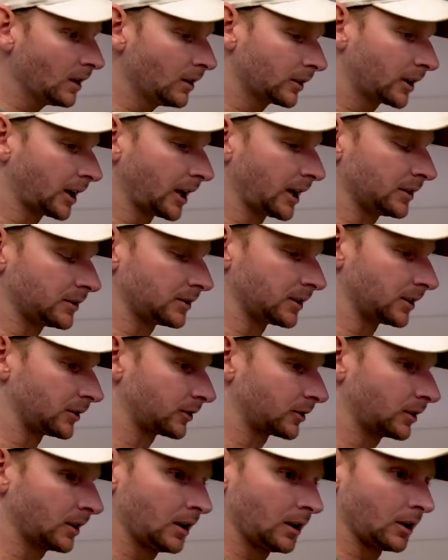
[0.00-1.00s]
okay,
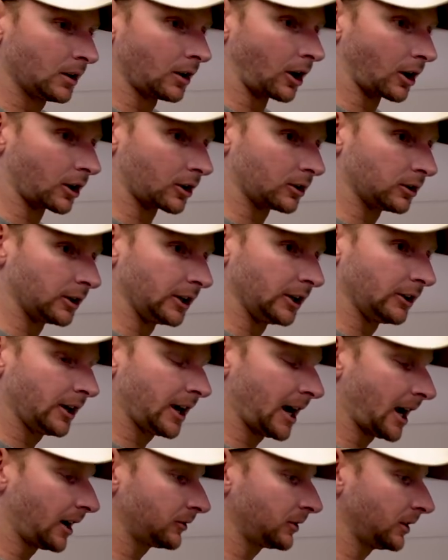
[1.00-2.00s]
since our
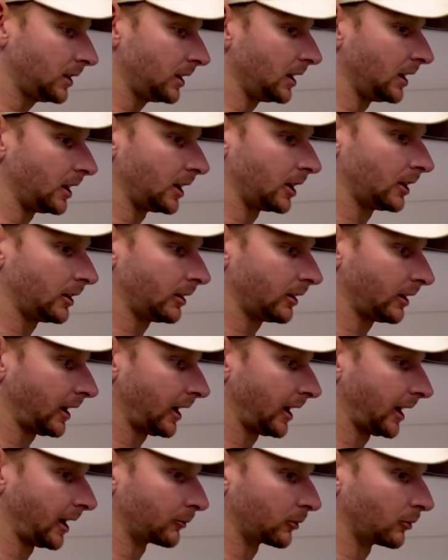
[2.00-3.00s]
clearing out to here
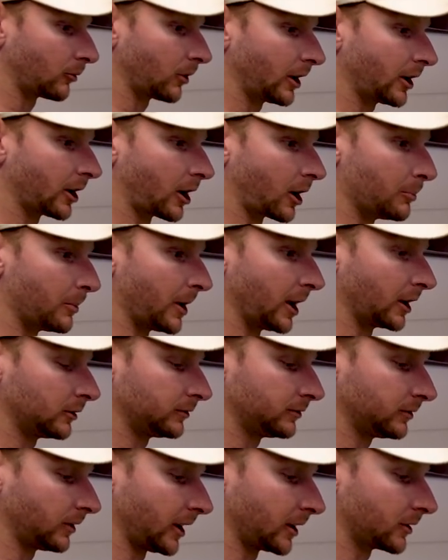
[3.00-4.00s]
and we're running our
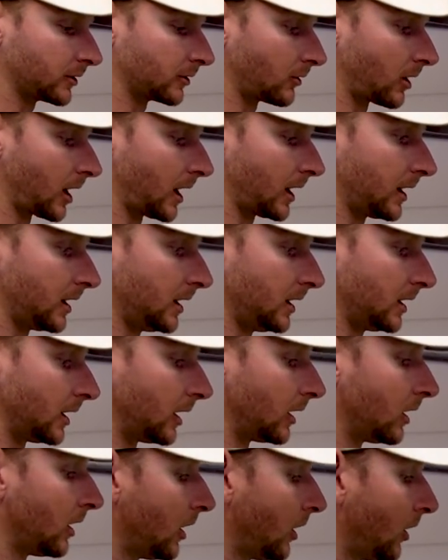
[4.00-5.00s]
metal flake to right
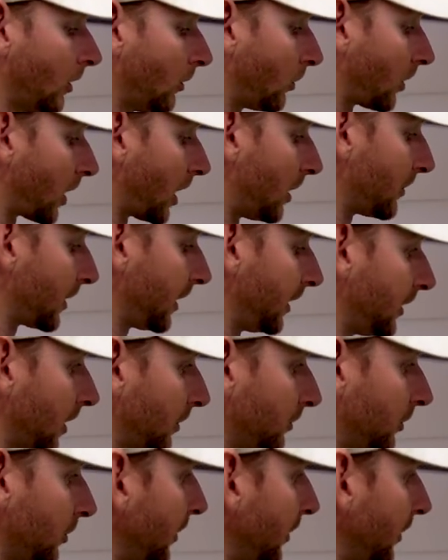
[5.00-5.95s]
here, what I'm going to end up